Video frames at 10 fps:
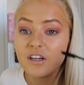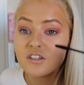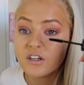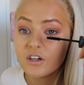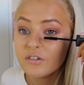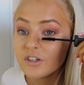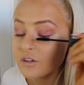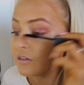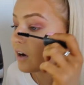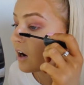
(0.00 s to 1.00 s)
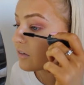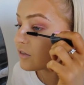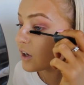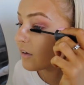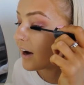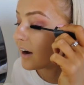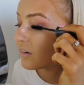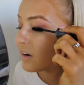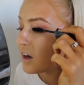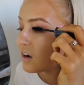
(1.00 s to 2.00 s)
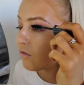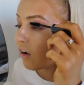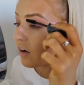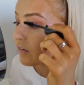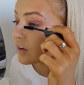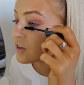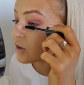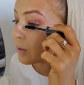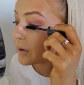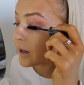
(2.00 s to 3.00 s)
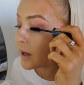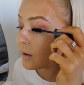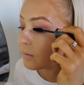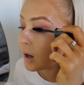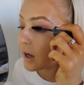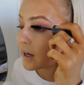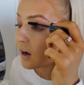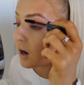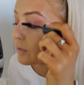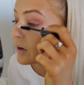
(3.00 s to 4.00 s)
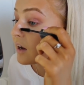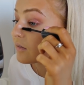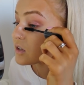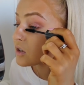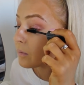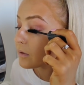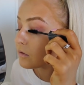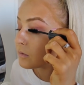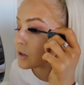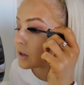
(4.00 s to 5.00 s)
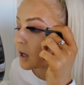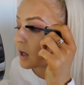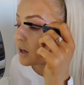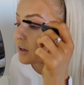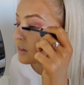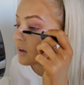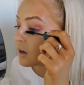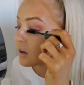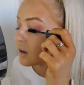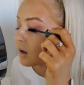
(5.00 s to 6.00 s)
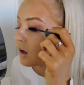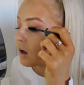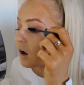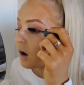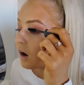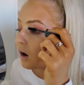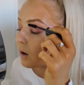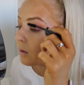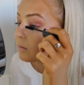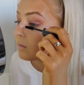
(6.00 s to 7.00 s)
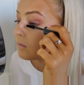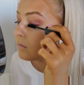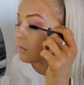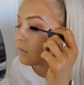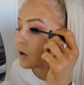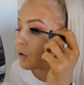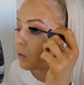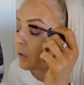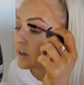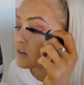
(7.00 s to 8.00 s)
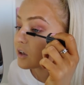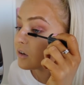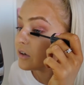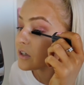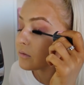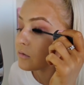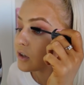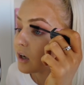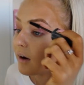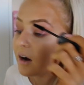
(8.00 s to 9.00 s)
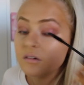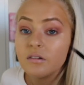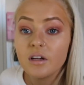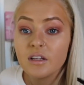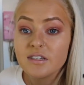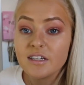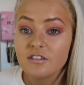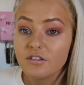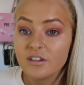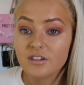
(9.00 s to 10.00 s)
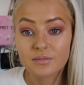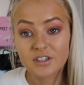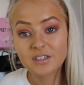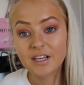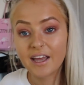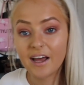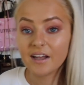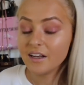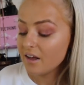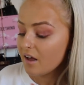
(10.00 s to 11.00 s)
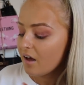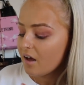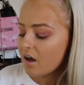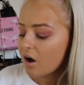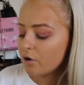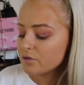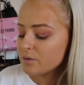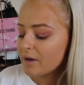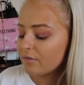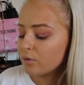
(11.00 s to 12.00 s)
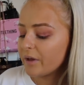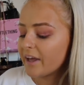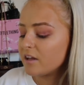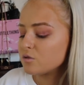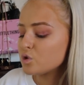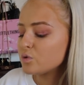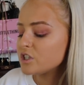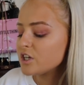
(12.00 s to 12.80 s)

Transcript: thing to encourage your other half to go out rather than stopping him. Like, I would never stop him from doing anything. And always encourage him to go out and see his friends as much as I can. Obviously, we have the weekends, which we